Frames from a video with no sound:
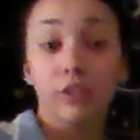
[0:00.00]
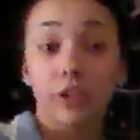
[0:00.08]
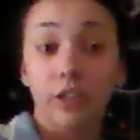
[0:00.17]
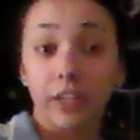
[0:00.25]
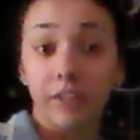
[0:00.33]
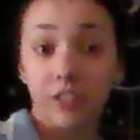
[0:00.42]

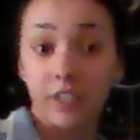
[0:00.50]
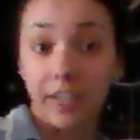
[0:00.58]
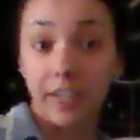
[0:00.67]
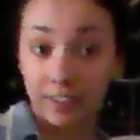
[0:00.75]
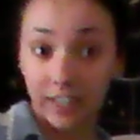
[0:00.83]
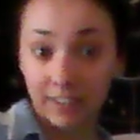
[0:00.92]
Looking to
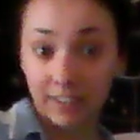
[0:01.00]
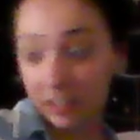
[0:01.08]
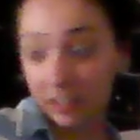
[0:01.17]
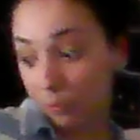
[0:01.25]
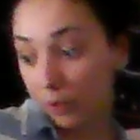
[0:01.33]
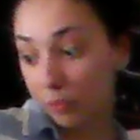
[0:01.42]
next
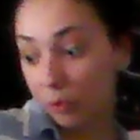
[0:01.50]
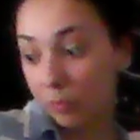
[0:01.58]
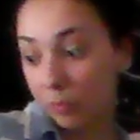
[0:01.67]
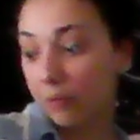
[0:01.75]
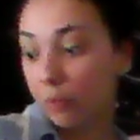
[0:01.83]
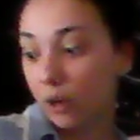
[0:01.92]
lesson, we will
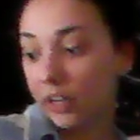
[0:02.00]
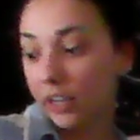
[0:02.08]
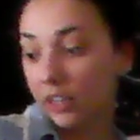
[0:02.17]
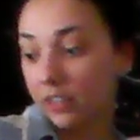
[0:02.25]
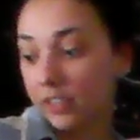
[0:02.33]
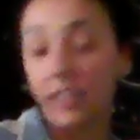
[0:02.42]
be
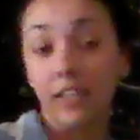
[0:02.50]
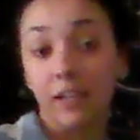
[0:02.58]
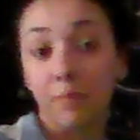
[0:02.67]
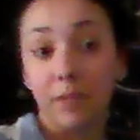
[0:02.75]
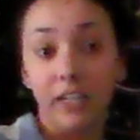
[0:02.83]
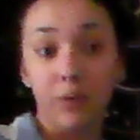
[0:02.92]
taking
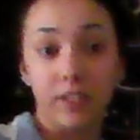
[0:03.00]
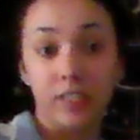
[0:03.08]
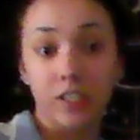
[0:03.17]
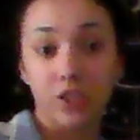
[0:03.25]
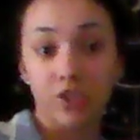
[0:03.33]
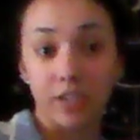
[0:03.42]
a mini
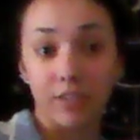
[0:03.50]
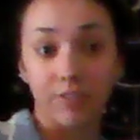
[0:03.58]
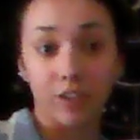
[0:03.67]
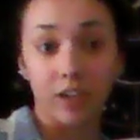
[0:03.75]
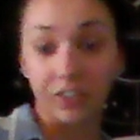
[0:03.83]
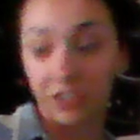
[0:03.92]
quiz to check
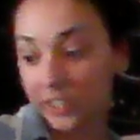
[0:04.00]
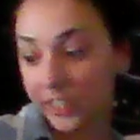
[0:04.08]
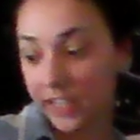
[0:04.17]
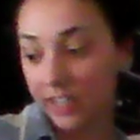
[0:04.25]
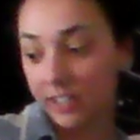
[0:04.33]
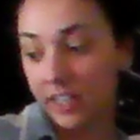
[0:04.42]
for
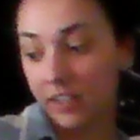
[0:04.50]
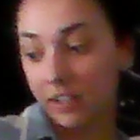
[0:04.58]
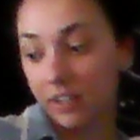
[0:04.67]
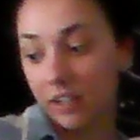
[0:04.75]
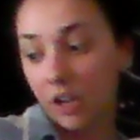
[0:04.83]
understanding,